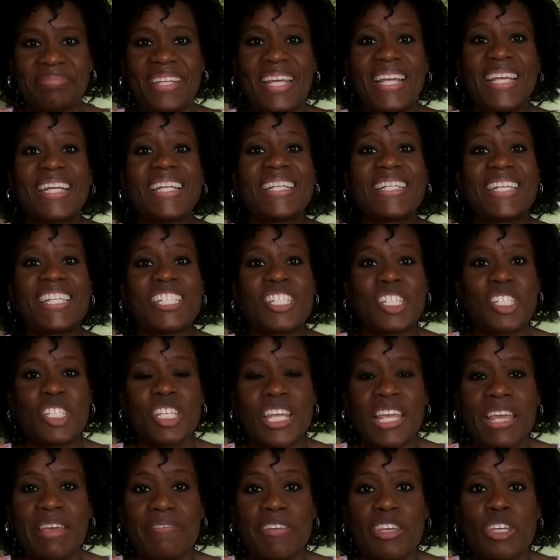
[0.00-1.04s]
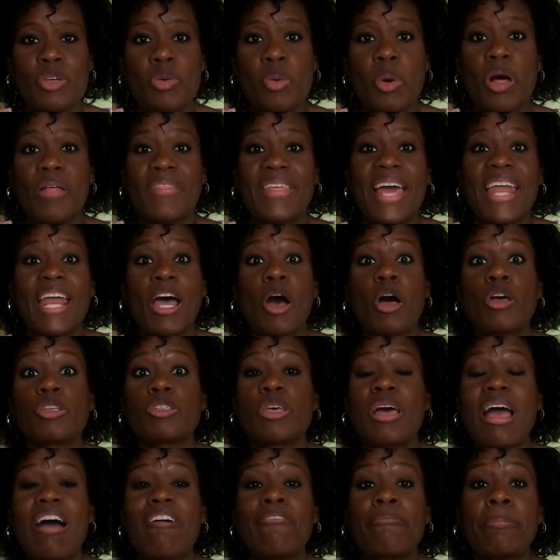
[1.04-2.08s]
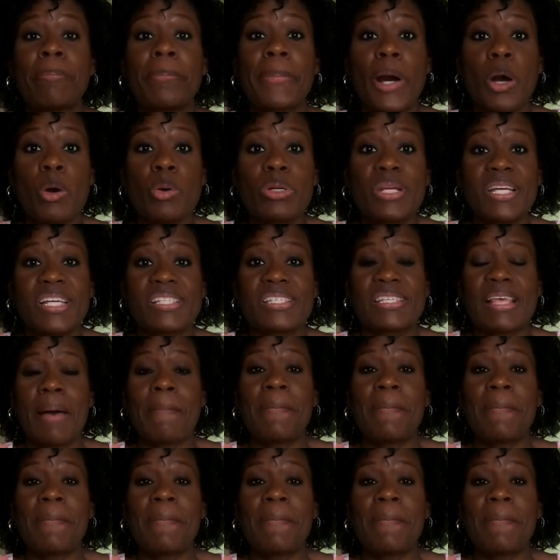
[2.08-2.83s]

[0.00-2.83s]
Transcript: In addition to giving you all that, I also have bonus.